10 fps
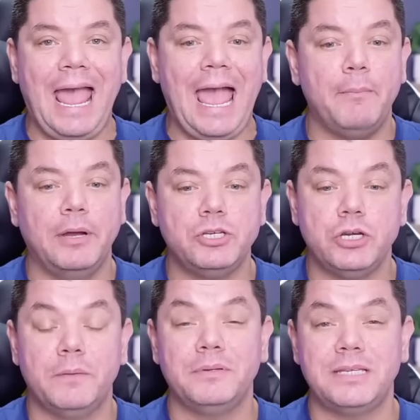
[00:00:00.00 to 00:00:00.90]
how much
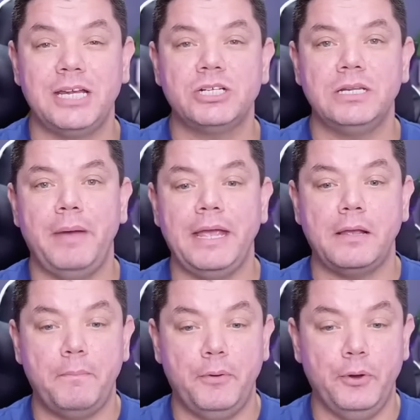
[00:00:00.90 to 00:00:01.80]
you could potentially
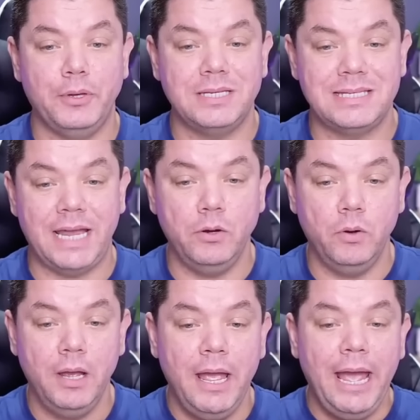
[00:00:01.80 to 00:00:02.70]
make per
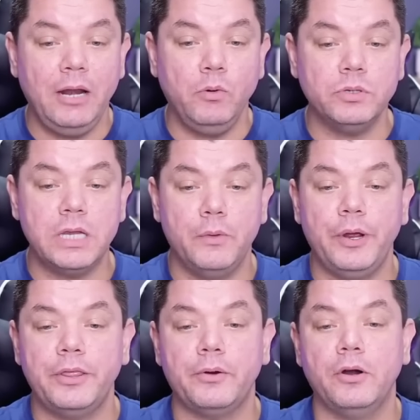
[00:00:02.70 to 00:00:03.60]
sale, and also
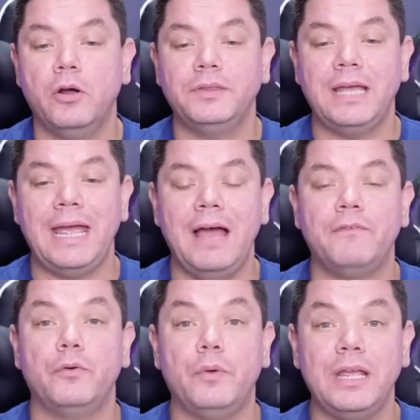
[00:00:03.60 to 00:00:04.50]
whether or not they
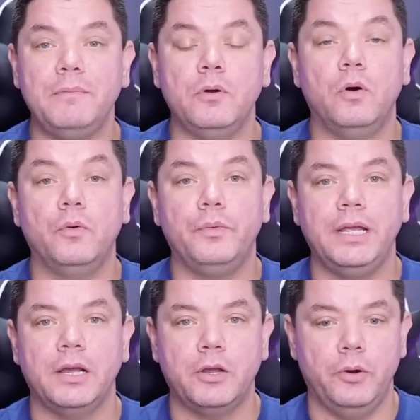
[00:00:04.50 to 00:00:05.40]
have a rebill or
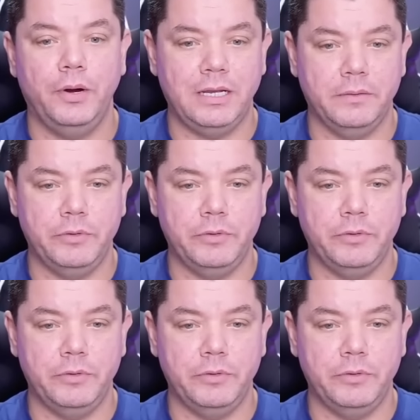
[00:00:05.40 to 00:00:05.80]
reoccurring